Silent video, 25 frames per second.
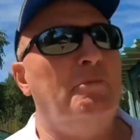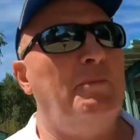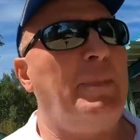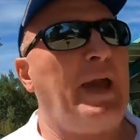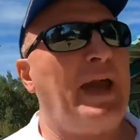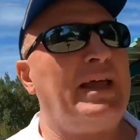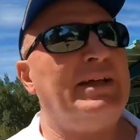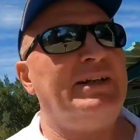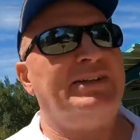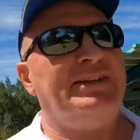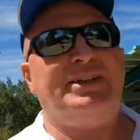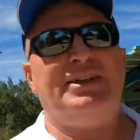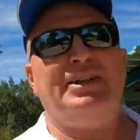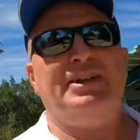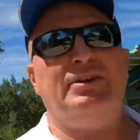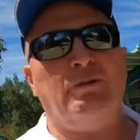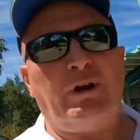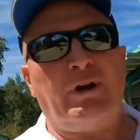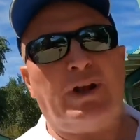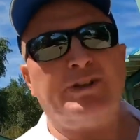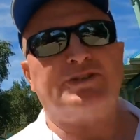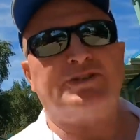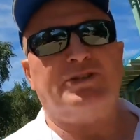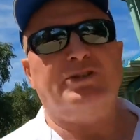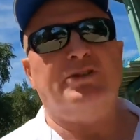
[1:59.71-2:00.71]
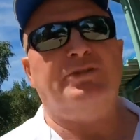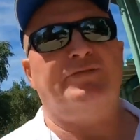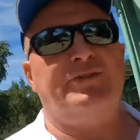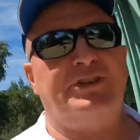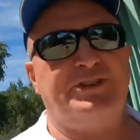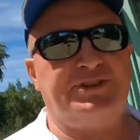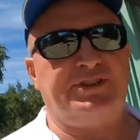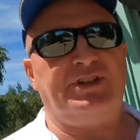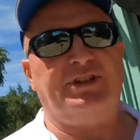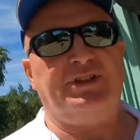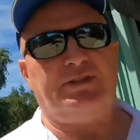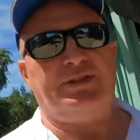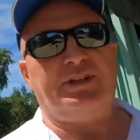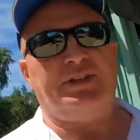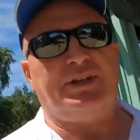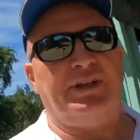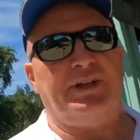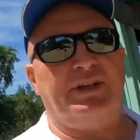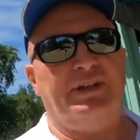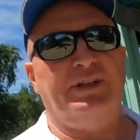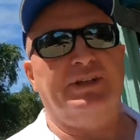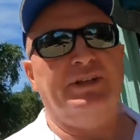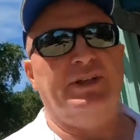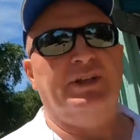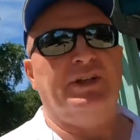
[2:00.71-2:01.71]
manatee rescue facility.
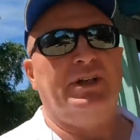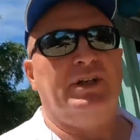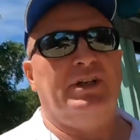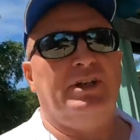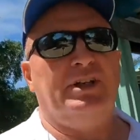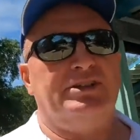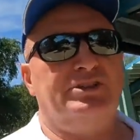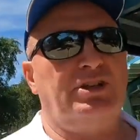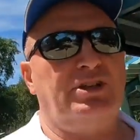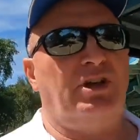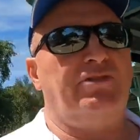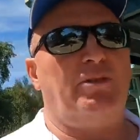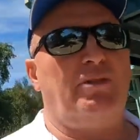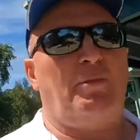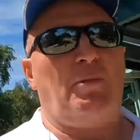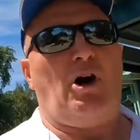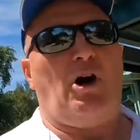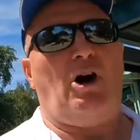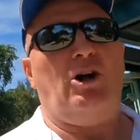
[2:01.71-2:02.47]
So from